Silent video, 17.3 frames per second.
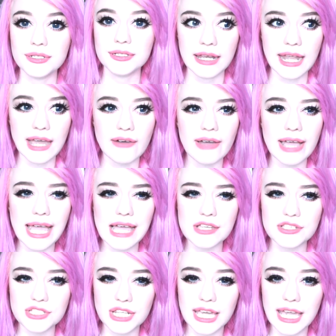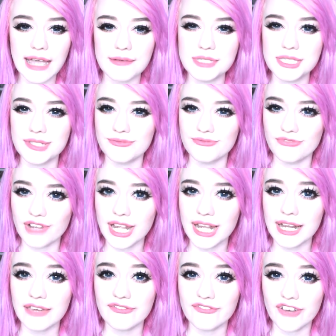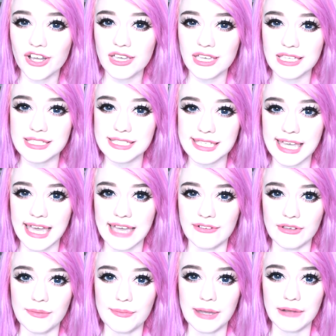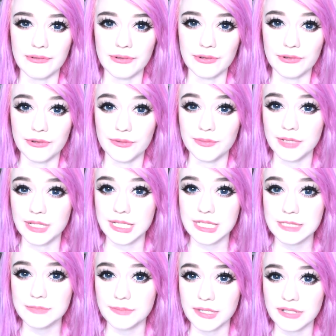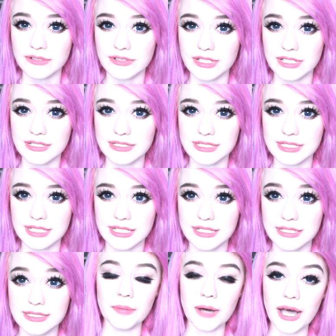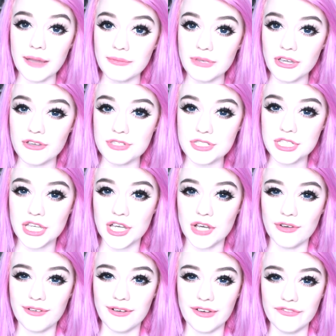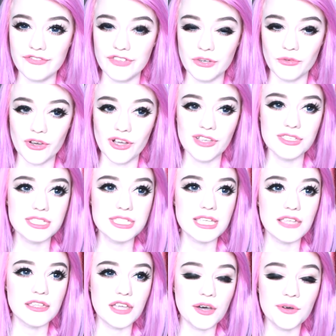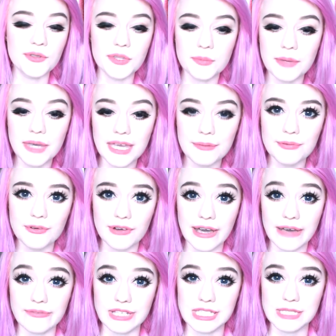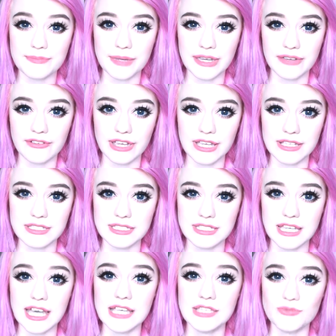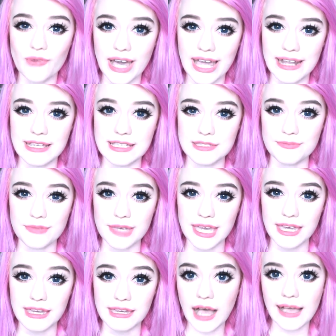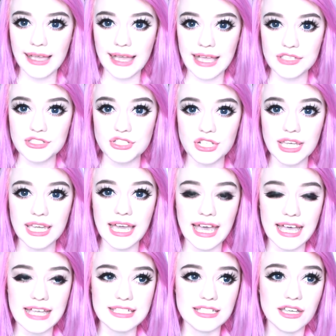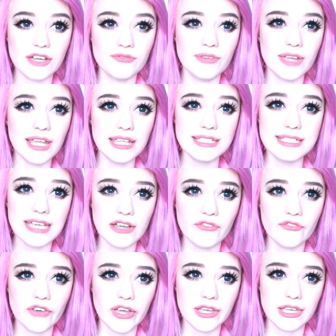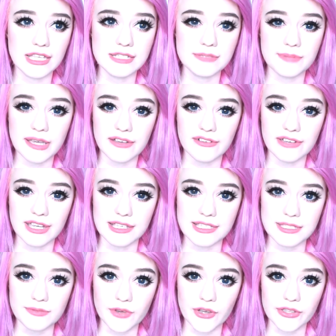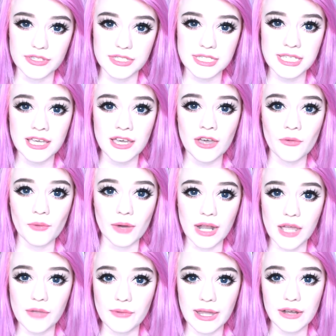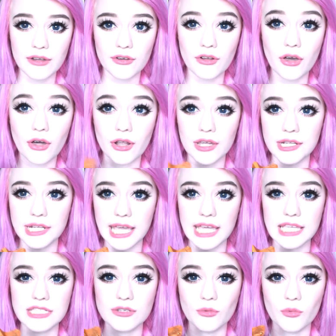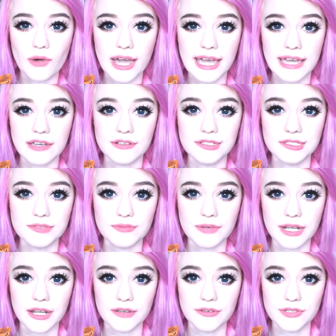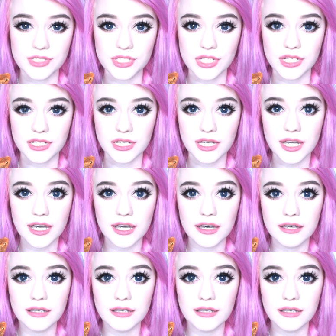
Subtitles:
Now I actually have some really fucking scary paranormal experiences, but I'm going to go off the ones that other people have experienced as well as me. I actually had a really terrifying experience once when I went on holiday to Wales when I was younger.